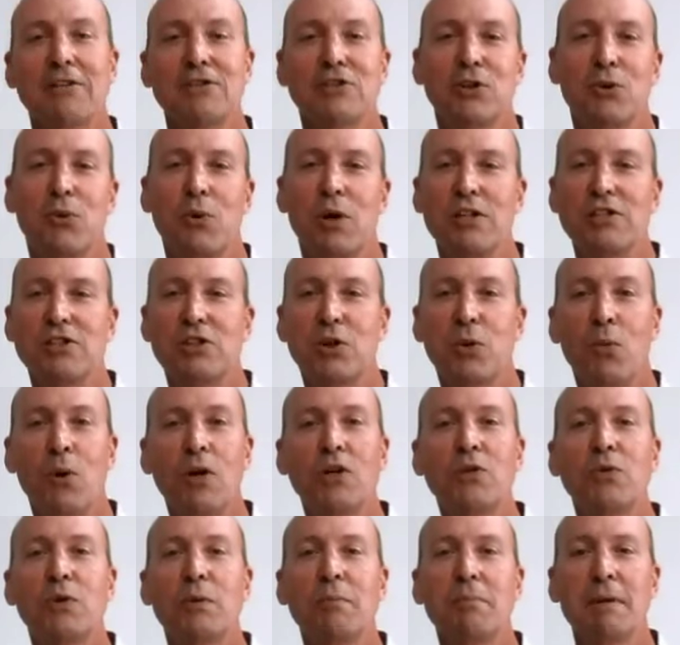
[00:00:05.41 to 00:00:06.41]
to answer the question,
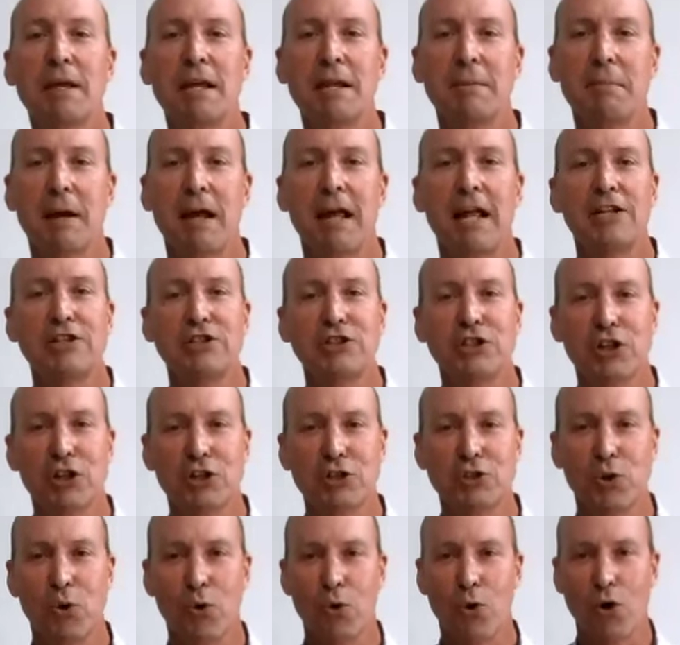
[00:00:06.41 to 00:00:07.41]
what do we mean by
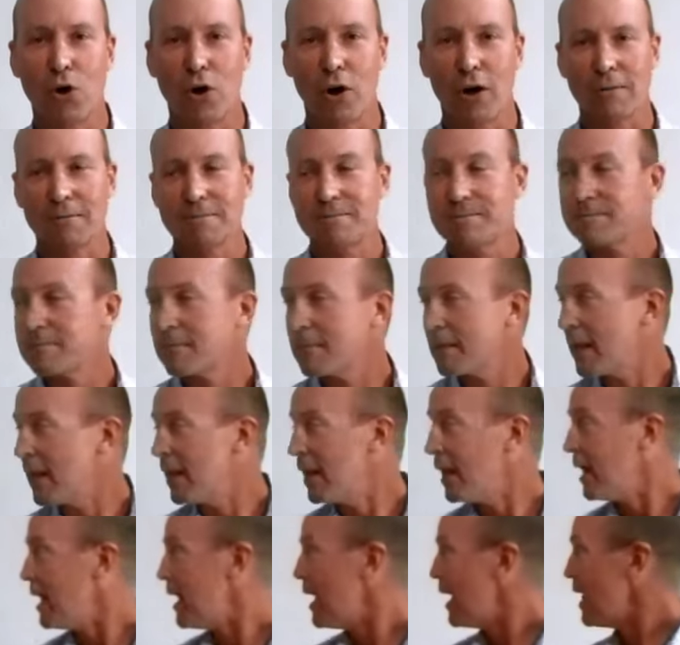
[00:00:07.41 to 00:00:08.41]
engineered to order?
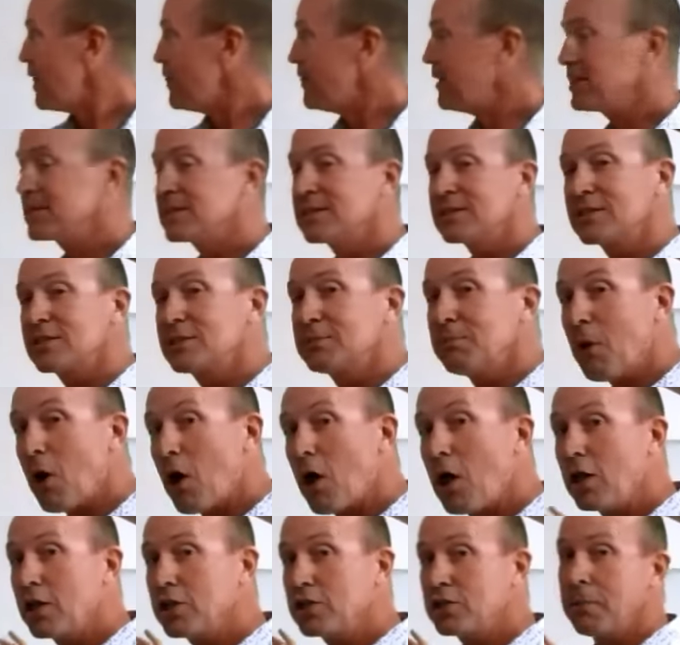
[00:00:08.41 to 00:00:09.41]
This
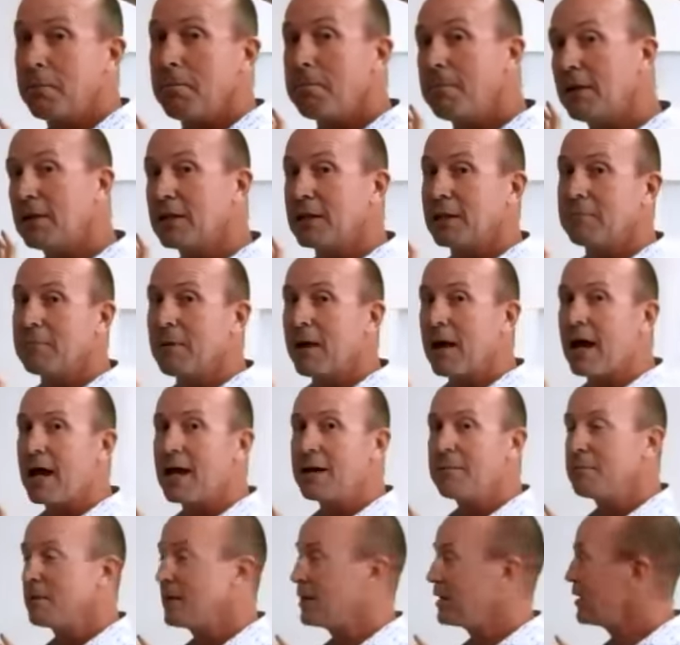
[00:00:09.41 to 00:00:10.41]
smallish building
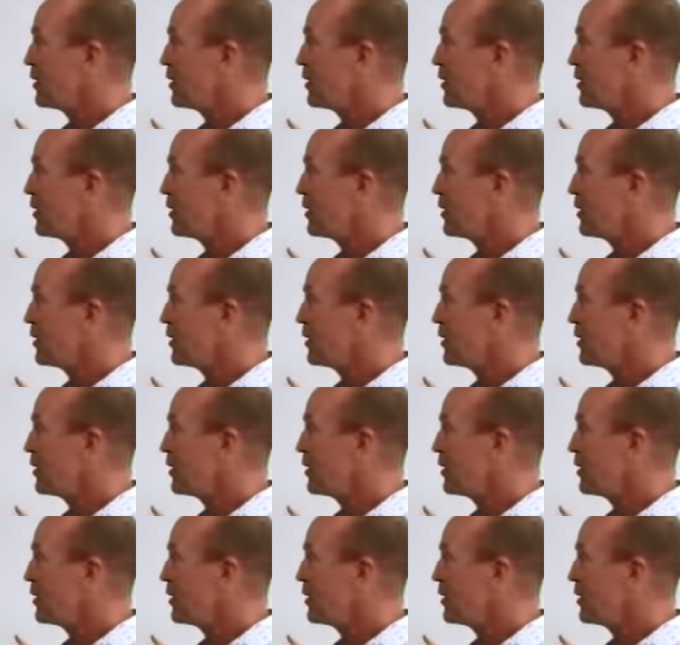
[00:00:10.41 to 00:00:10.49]
behind me